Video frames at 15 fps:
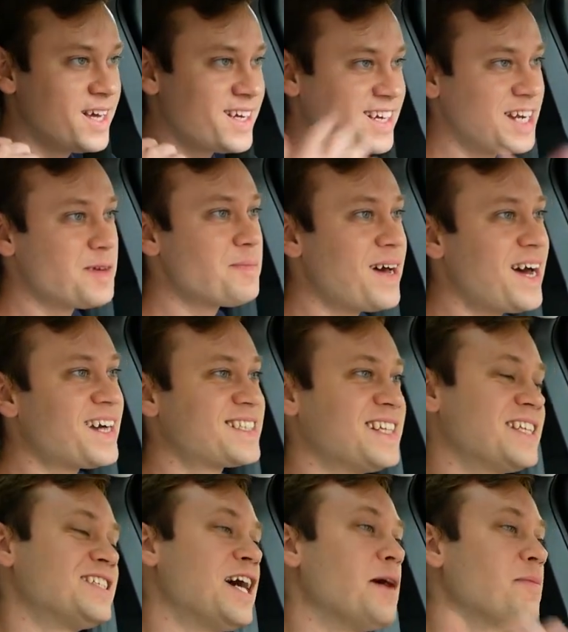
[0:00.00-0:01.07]
getting back to
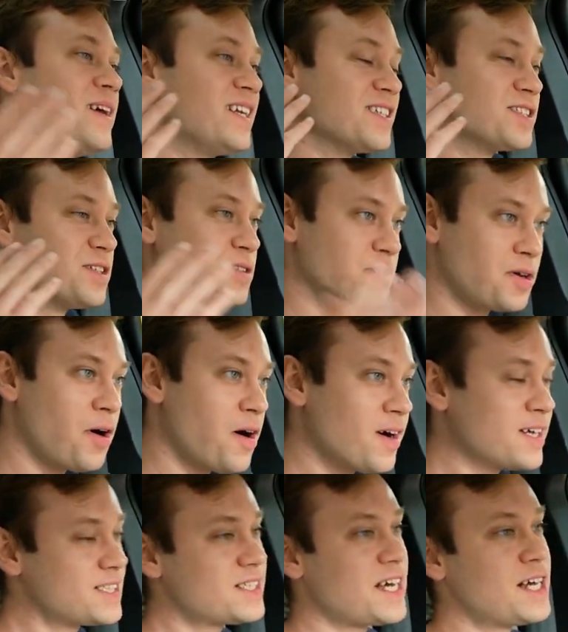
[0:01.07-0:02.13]
the timeline here, so the car
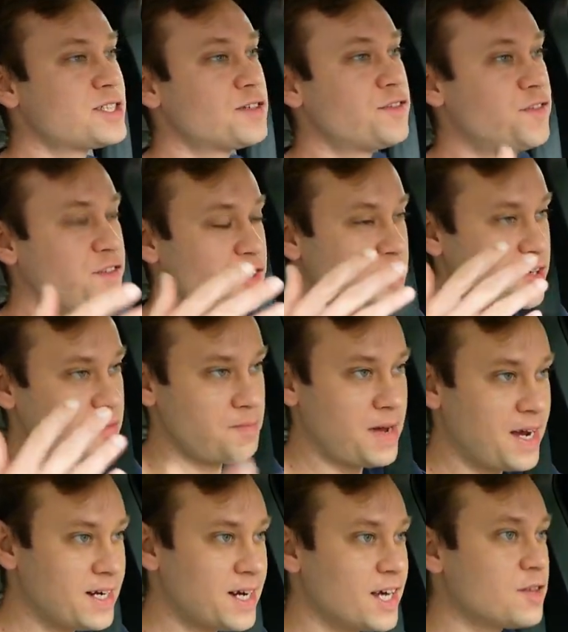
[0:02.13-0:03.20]
gets scheduled for
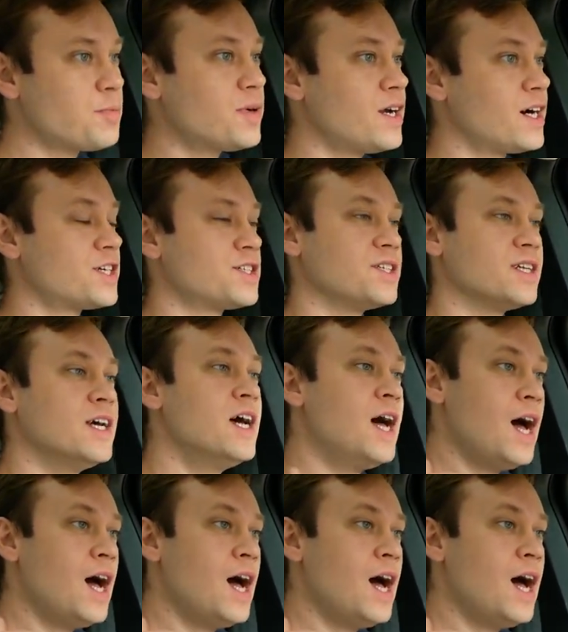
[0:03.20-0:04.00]
May 9th production.